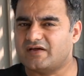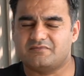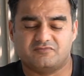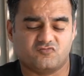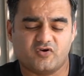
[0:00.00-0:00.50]

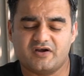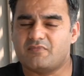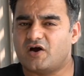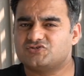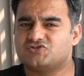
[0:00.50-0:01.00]
we're in
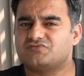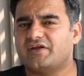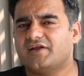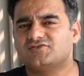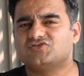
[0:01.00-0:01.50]
March
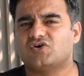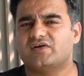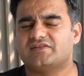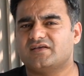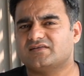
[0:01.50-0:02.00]
right now, so
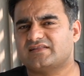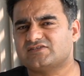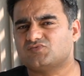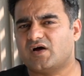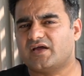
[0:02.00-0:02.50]
I think
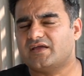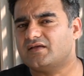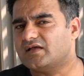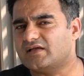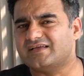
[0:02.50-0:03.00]
that's why
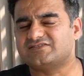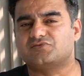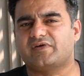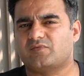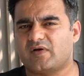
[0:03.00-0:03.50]
it's
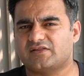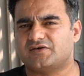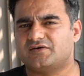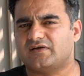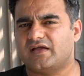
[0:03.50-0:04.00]
great
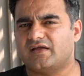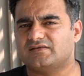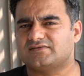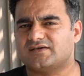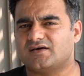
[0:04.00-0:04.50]
weather,
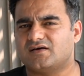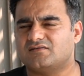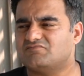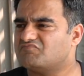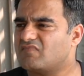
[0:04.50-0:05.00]
and
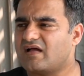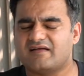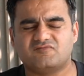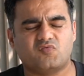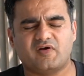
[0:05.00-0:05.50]

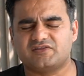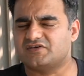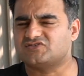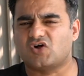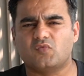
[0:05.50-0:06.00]
the
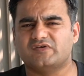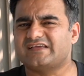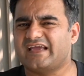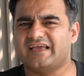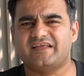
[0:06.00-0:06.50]
weather is always
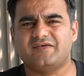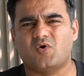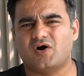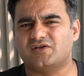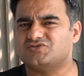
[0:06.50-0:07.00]

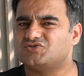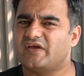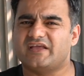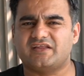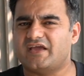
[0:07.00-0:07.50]
81 to
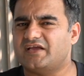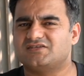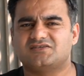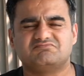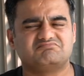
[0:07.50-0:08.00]

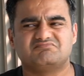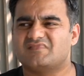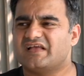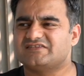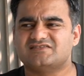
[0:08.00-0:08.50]
88.
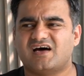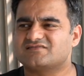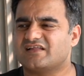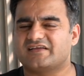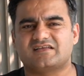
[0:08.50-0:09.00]
It's
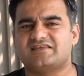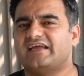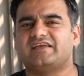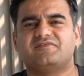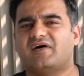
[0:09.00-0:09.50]
not like
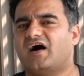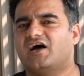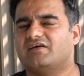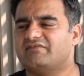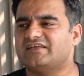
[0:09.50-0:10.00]

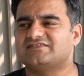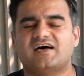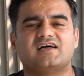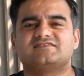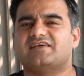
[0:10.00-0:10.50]
95 and it's
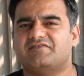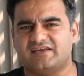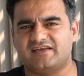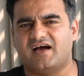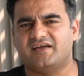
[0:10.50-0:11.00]
not
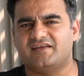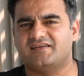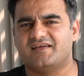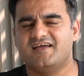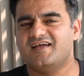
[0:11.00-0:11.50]
79.
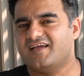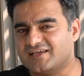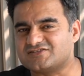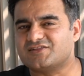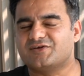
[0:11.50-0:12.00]

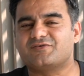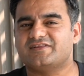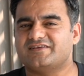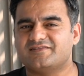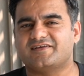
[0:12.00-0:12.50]
It's
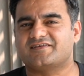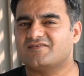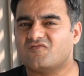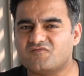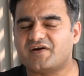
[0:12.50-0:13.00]
literally like
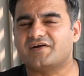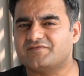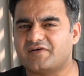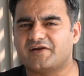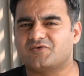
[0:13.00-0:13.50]
very,
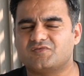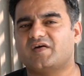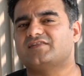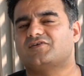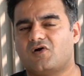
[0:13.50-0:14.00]
very good
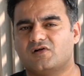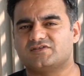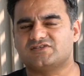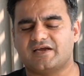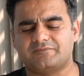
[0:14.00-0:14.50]
weather all
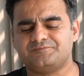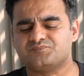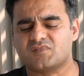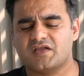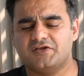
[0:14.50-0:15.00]
the time.
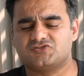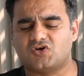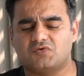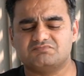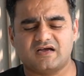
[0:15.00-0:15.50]

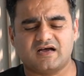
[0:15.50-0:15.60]
So